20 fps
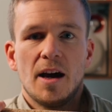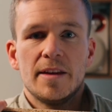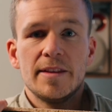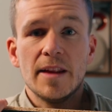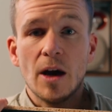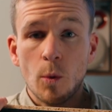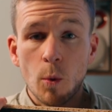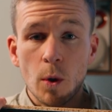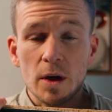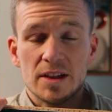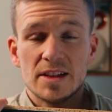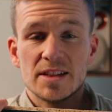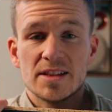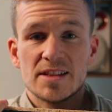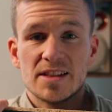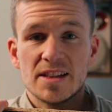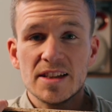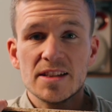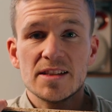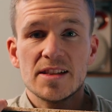Now, what
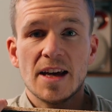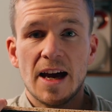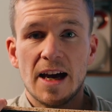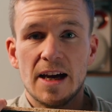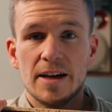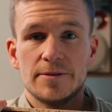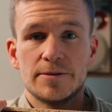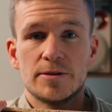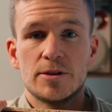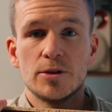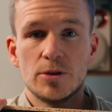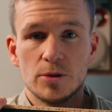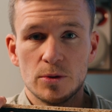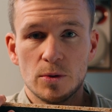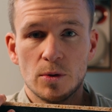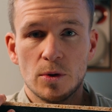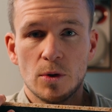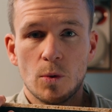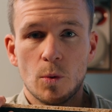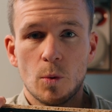does this have to
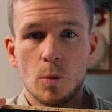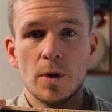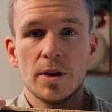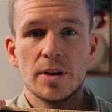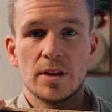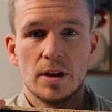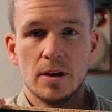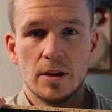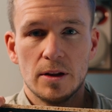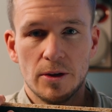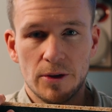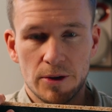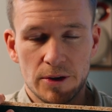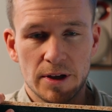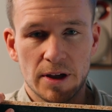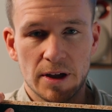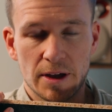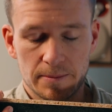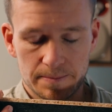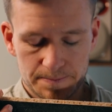do with
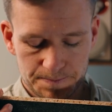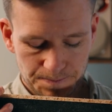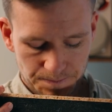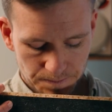learning?